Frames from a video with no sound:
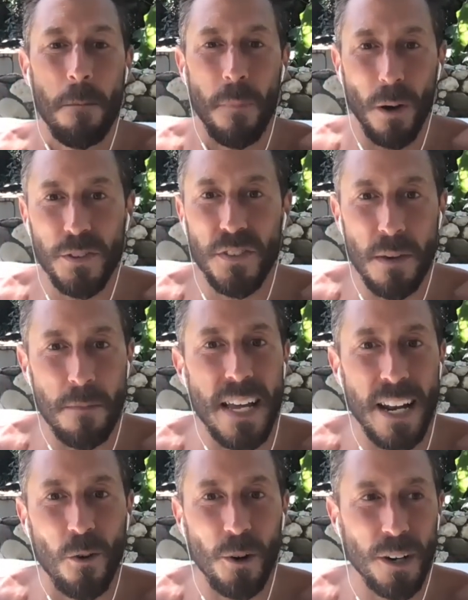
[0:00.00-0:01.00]
mostly
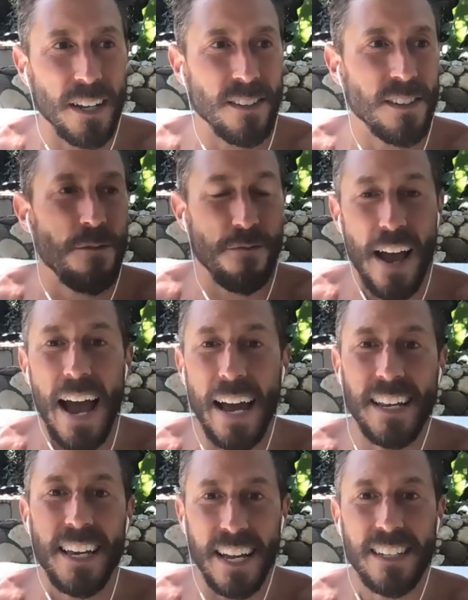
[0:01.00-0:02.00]
meat and organs and fat
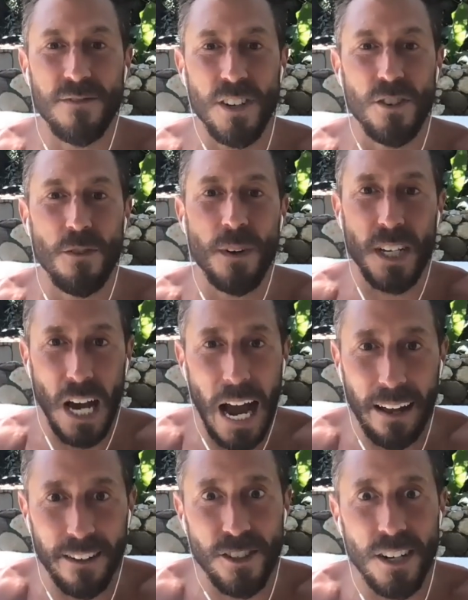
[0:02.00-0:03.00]
and connective tissue and
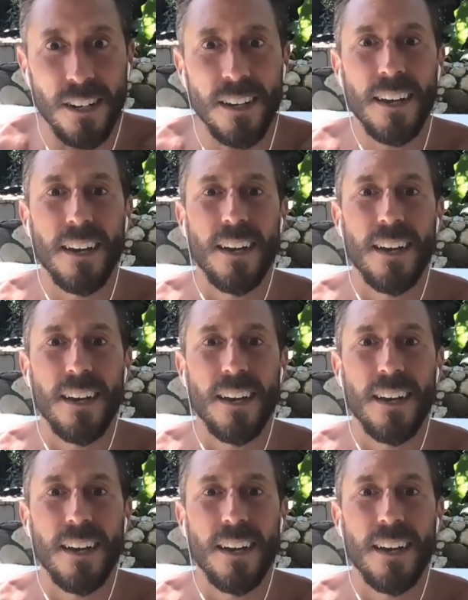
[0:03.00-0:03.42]
collagen,